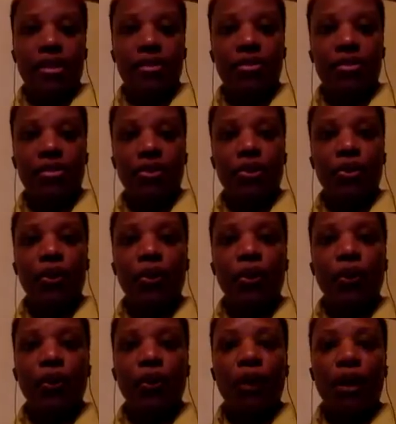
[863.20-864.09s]
to go,
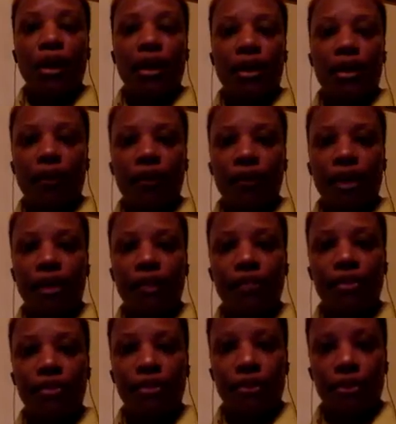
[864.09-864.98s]
even
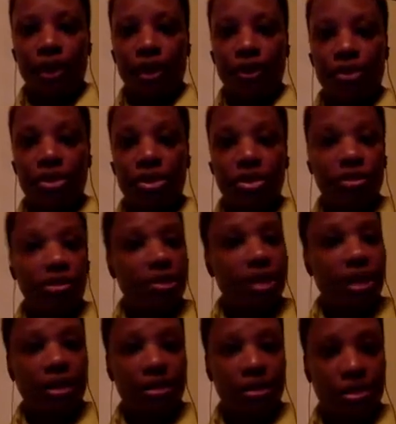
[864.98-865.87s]
though I was told
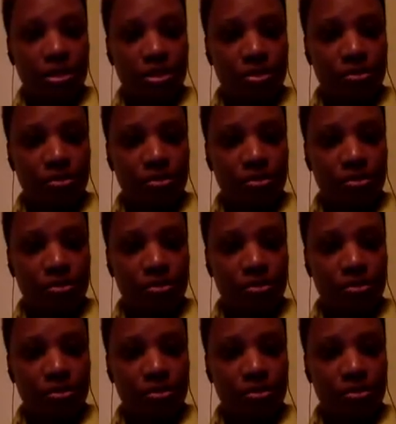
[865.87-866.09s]
not to,